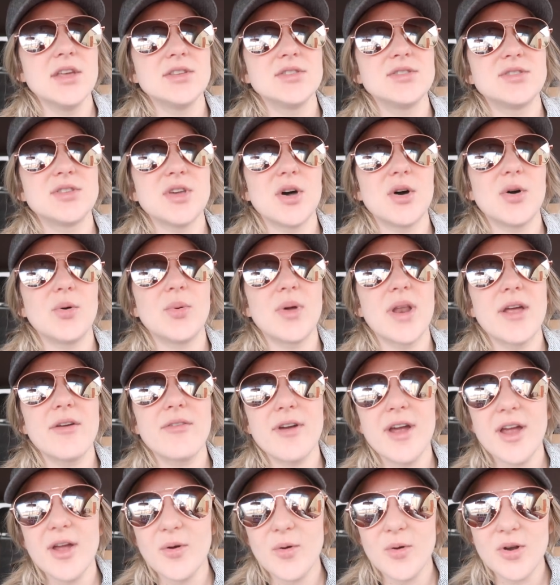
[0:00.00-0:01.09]
So whenever
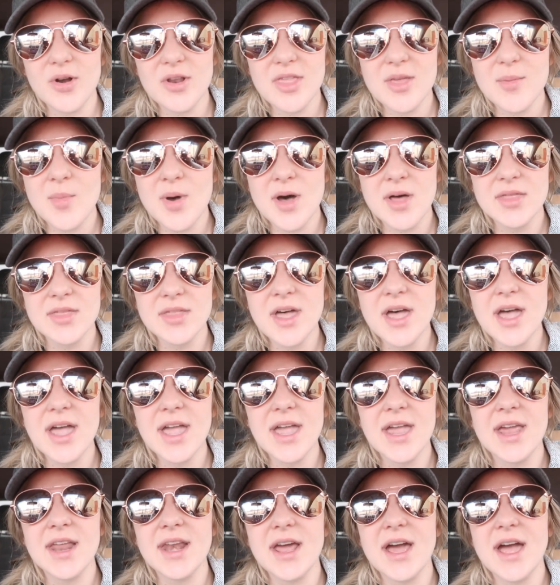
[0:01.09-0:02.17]
I order them
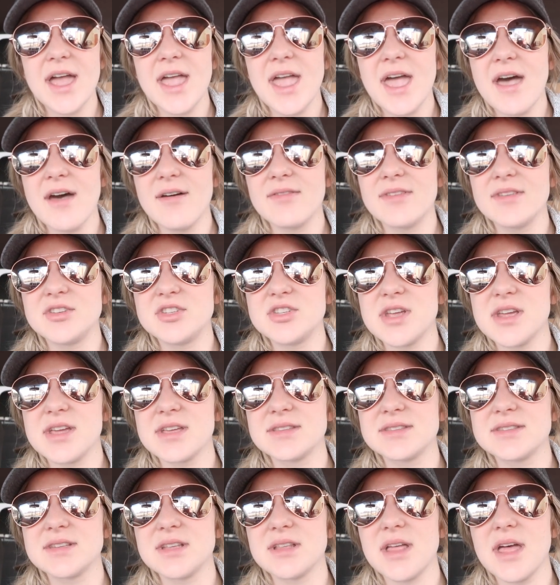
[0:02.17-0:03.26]
online, I have the
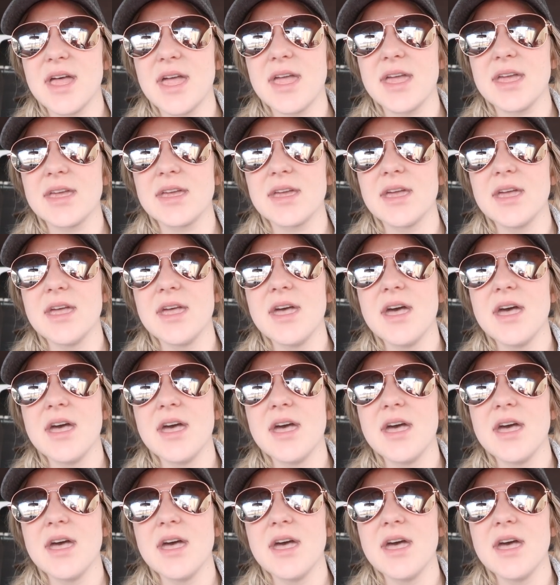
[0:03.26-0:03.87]
chance to like,